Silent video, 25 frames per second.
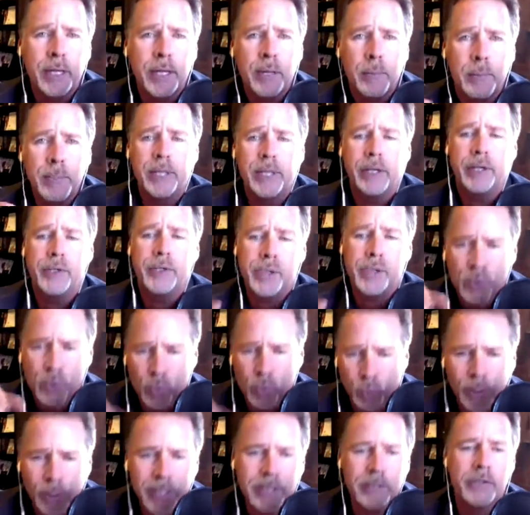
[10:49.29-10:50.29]
because he's
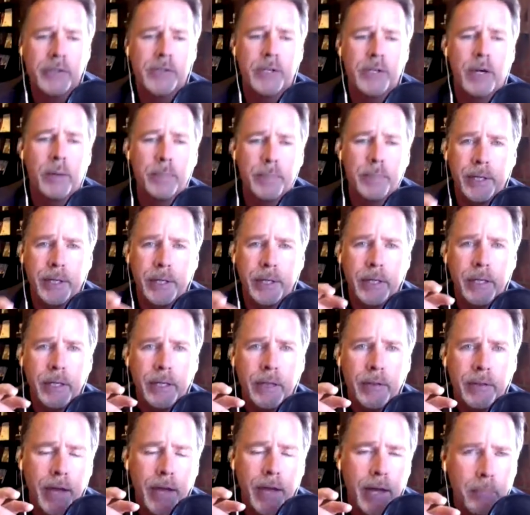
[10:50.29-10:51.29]
written something
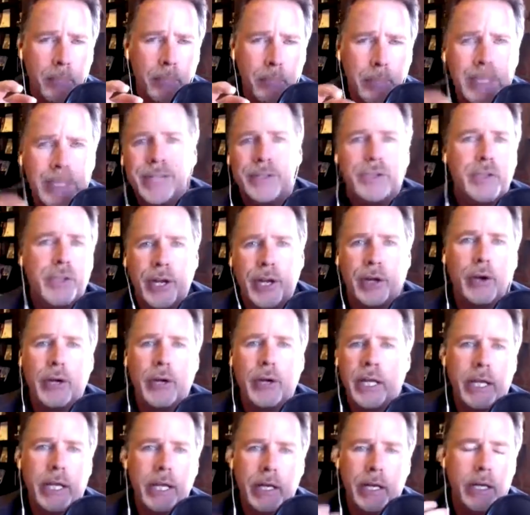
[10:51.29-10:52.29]
that meets their
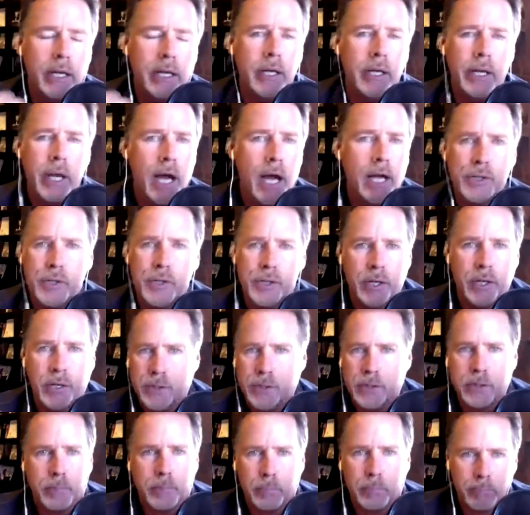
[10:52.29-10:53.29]
need, not
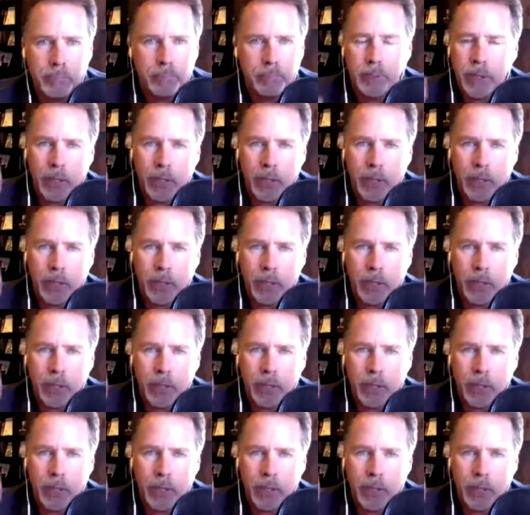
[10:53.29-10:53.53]
just,